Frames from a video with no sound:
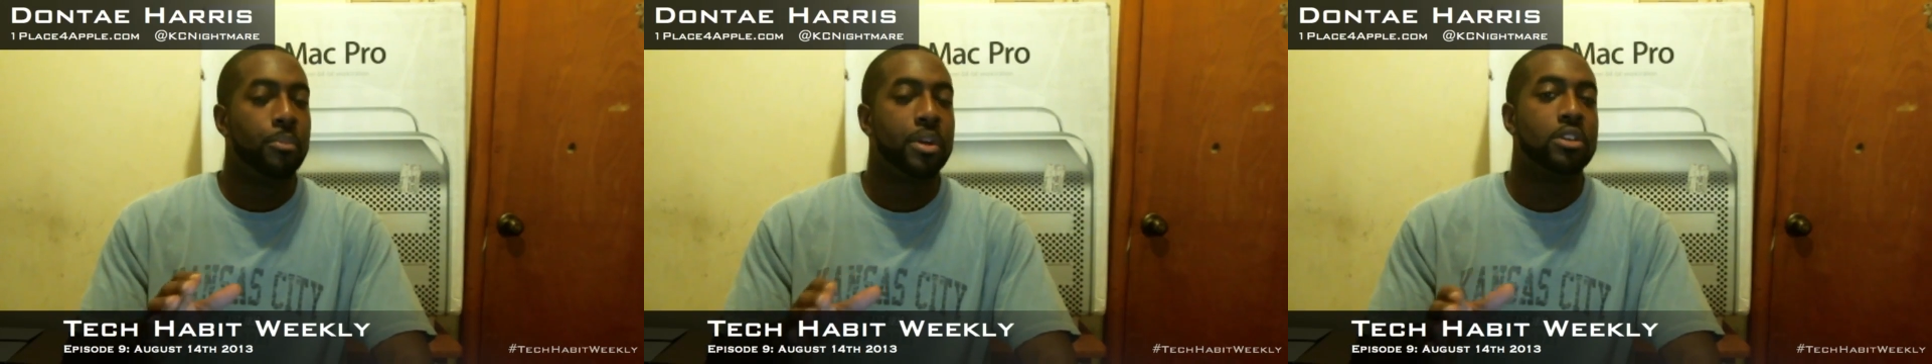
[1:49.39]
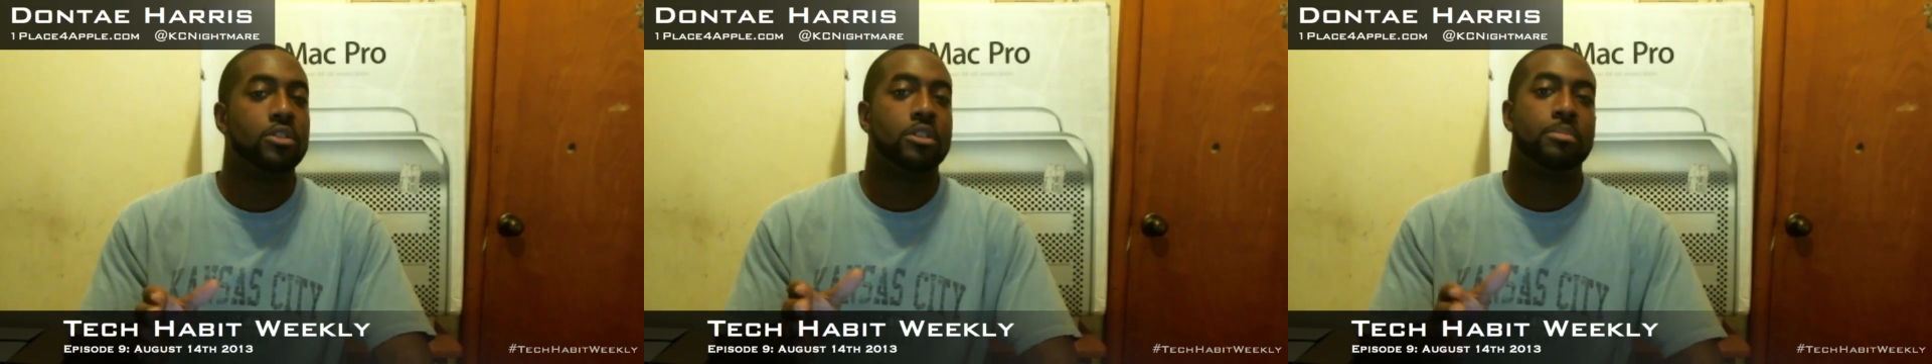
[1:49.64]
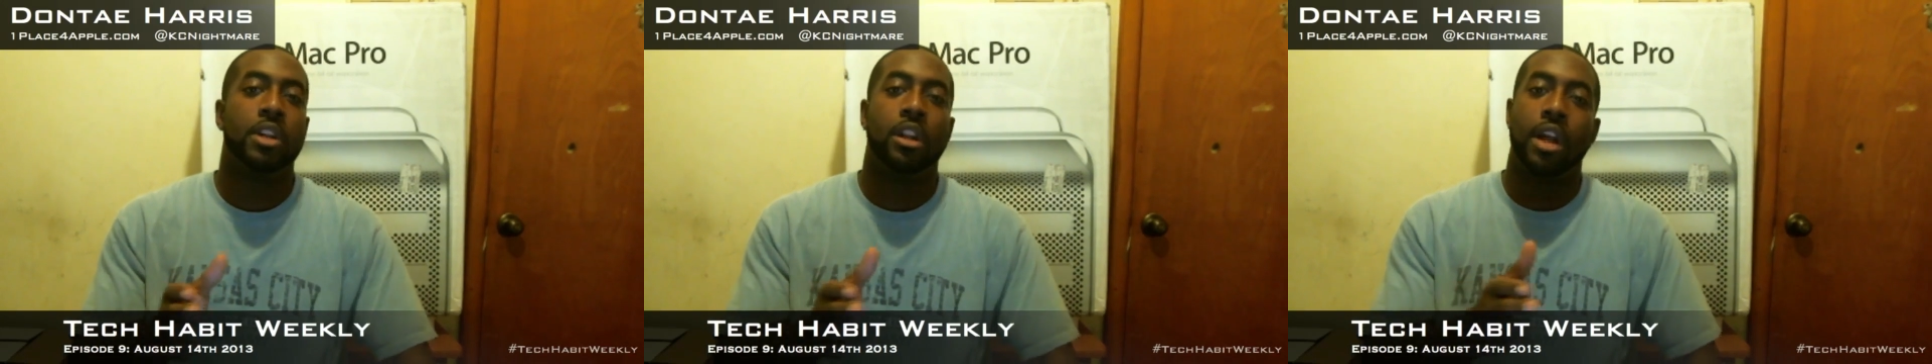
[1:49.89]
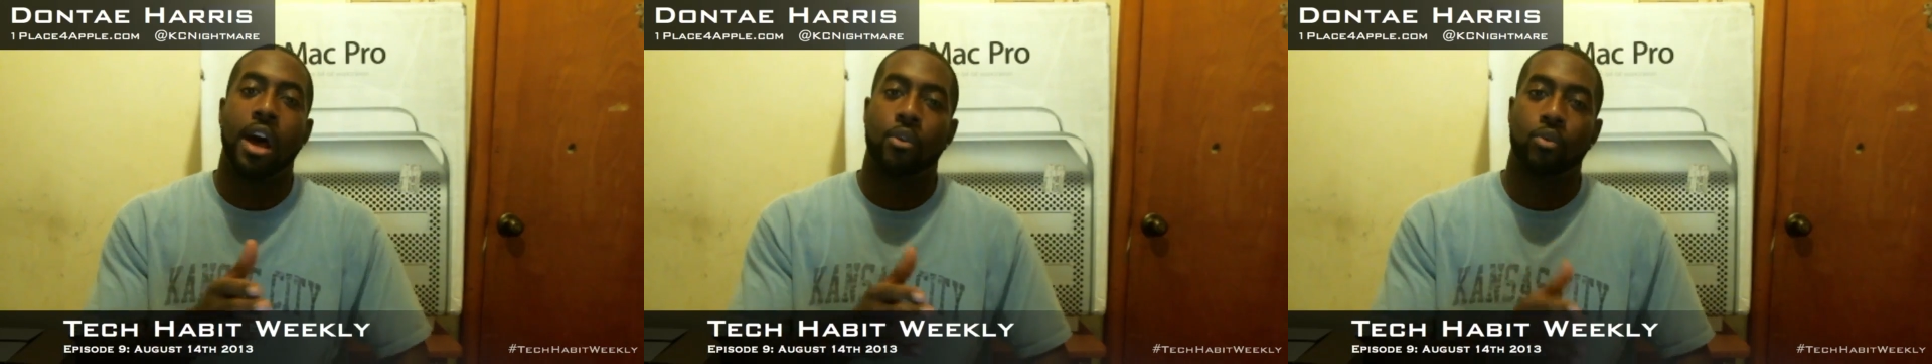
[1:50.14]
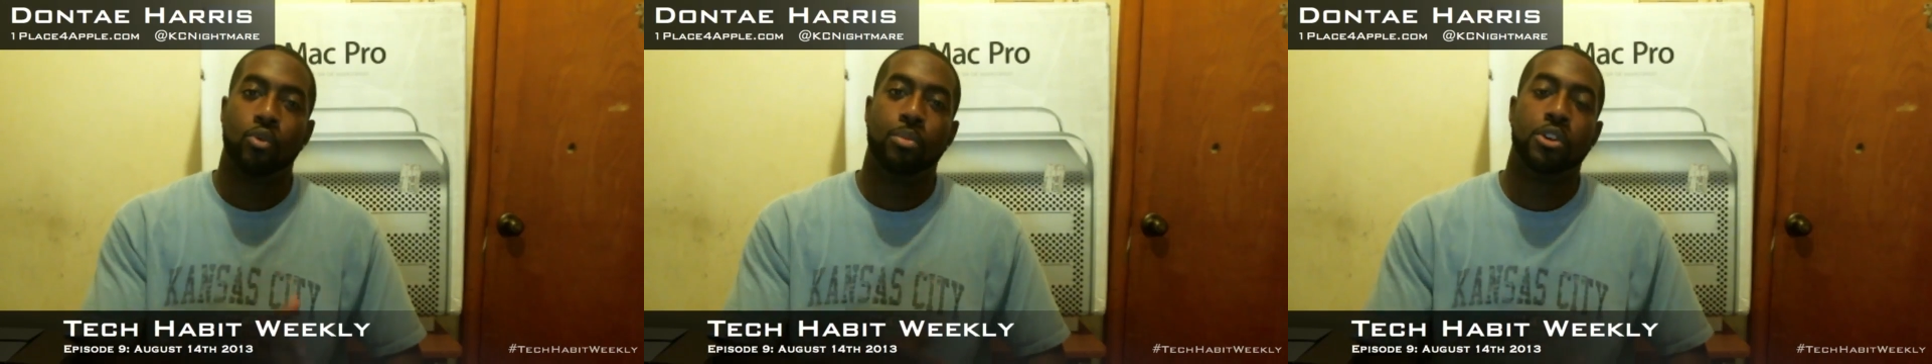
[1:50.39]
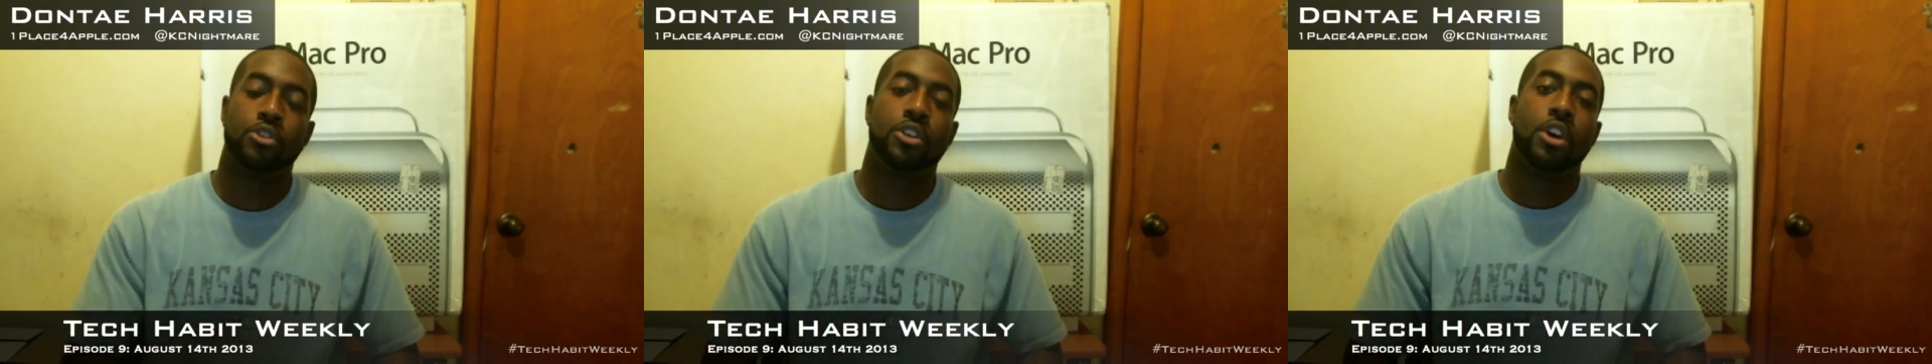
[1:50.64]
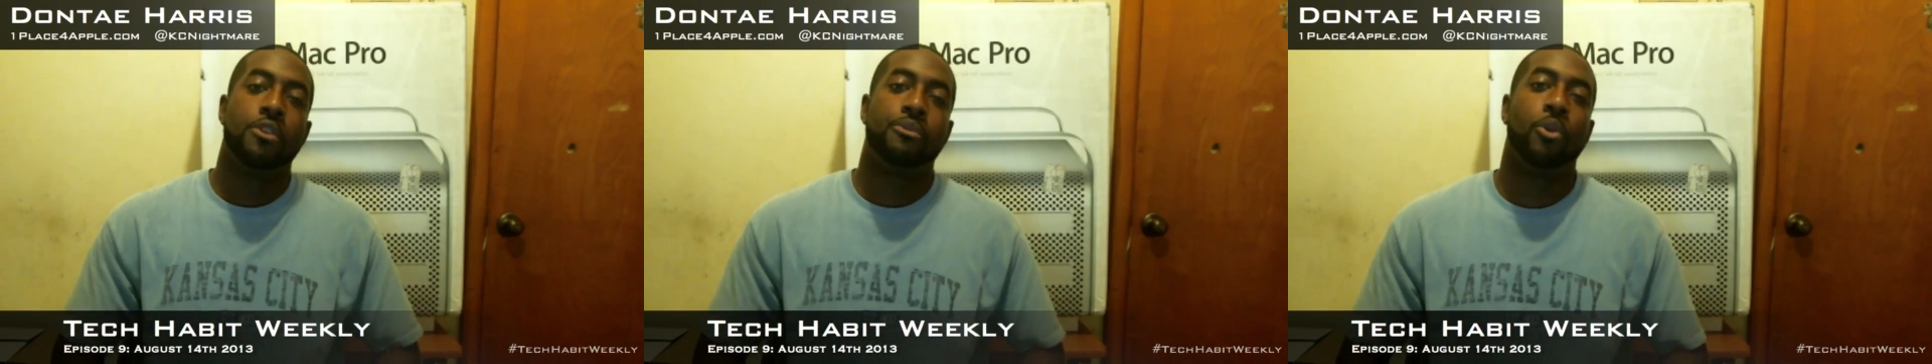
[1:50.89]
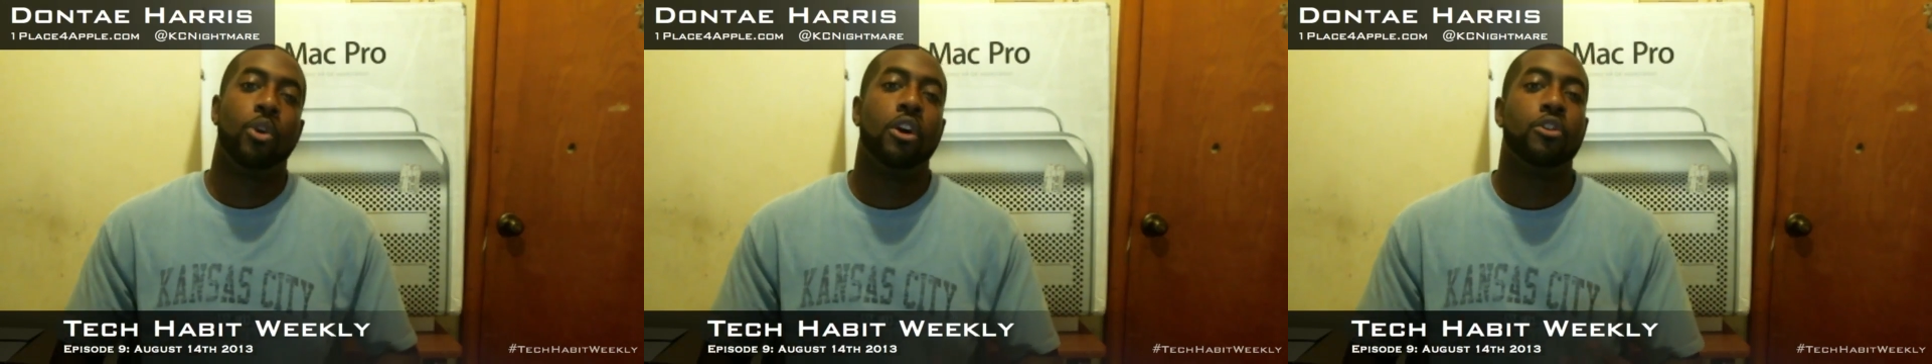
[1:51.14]
because there's been a lot of rumors
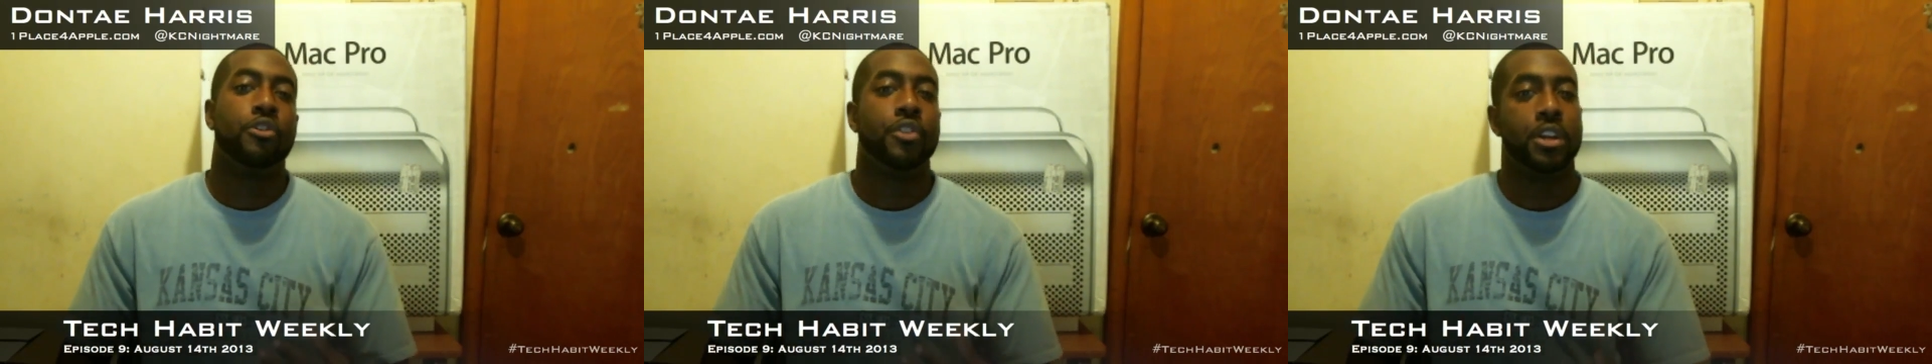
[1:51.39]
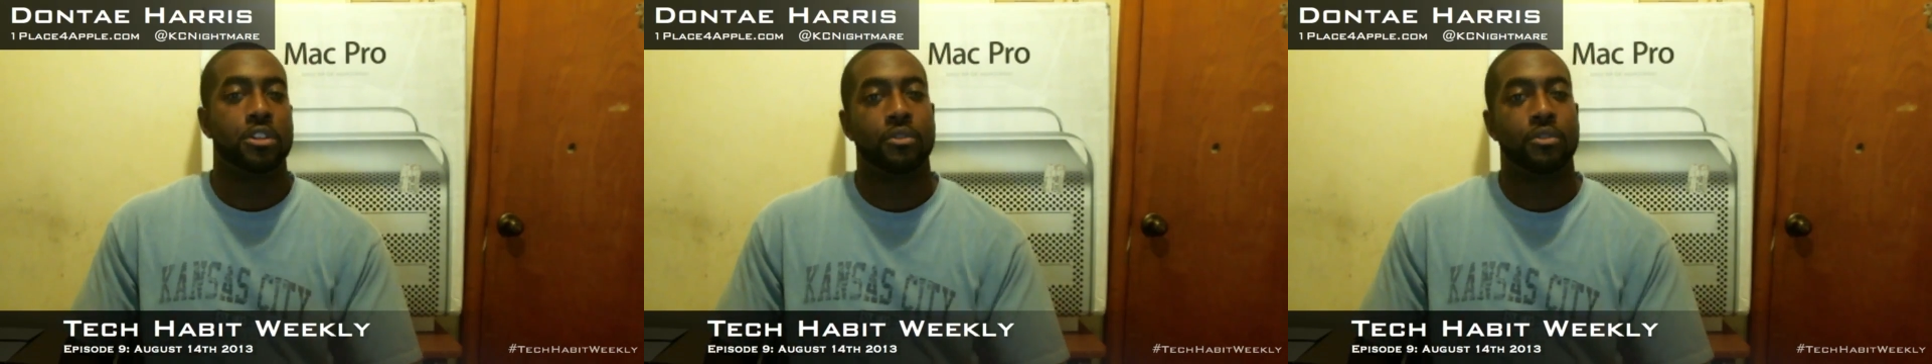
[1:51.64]
for other things,